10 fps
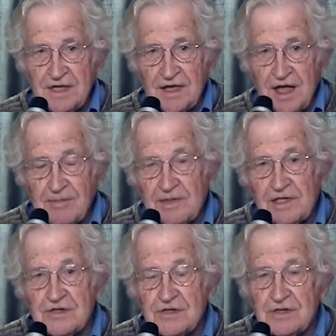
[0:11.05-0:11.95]

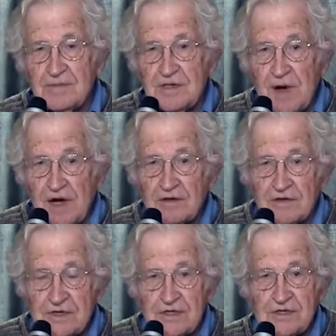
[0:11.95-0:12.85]
capitalism and
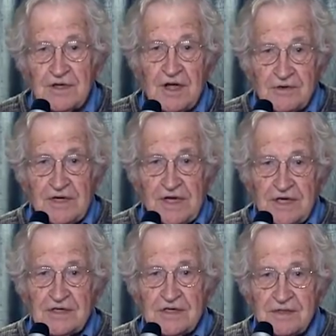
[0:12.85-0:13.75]
democracy is
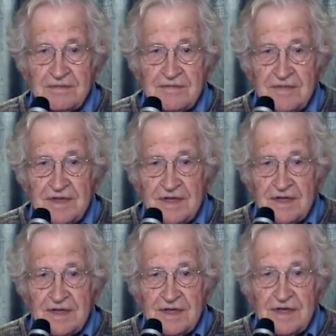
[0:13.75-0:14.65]
contradiction.
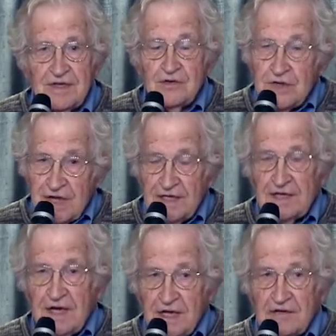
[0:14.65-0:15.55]
You can't
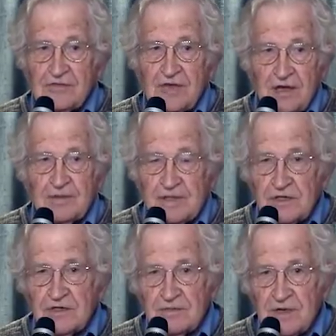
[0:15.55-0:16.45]
have
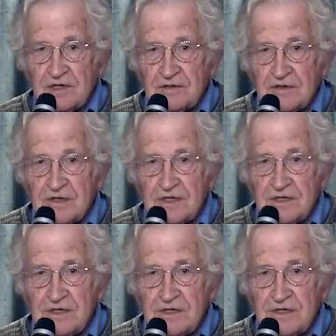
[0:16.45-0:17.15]
capitalist democracy.